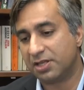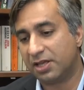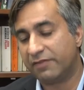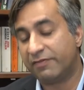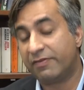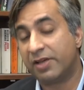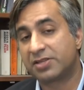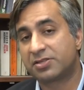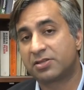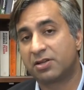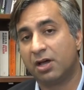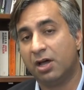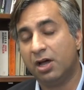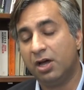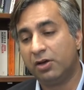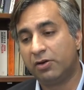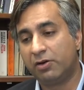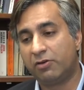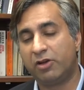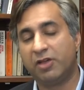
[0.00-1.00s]
the investor
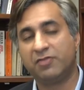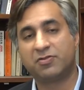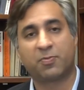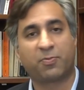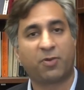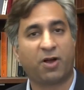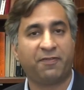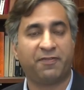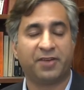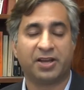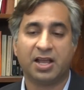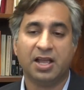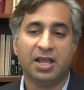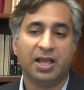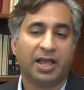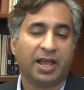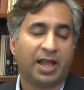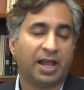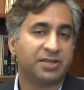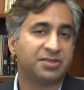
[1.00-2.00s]
retrieves a profit.
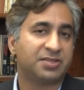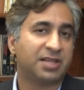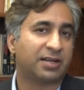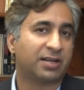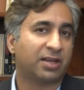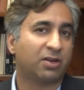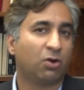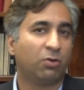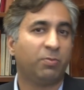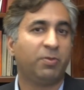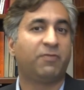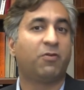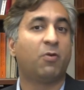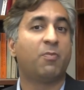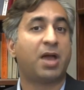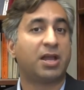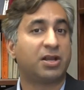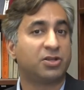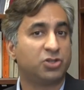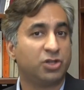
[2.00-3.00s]
Hence, that cannot be for
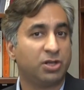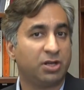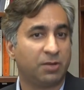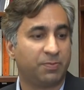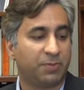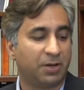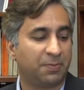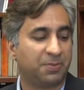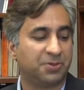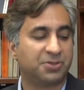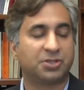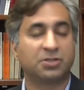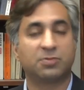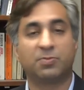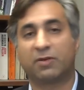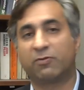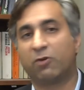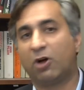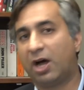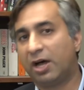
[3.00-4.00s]
managerial purposes,
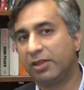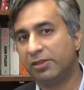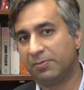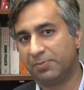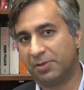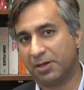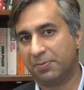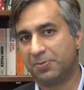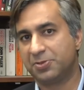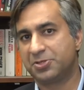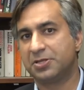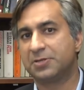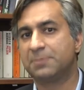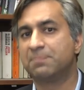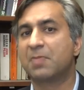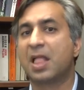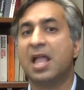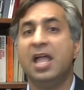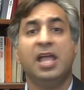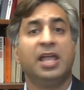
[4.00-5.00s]
but for other purposes.
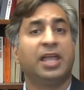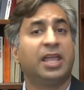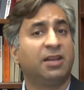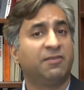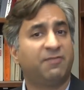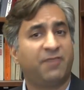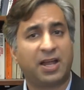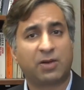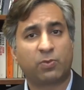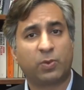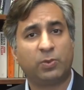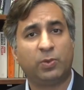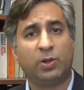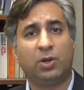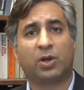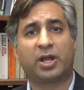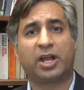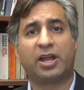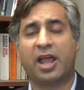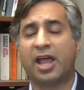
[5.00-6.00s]
In fact, when we
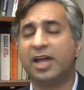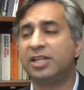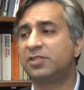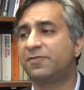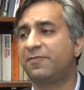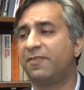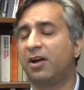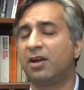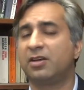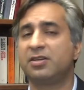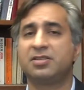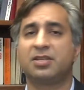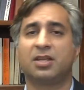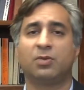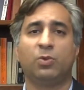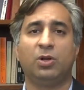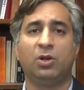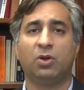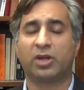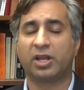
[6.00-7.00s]
look at hedge funds
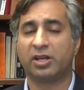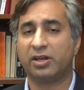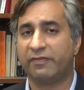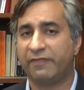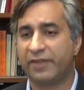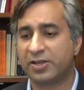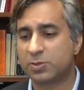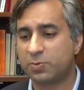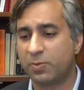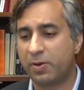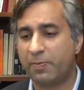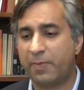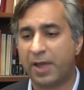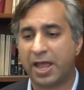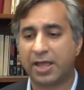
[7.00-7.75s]
and we look at investment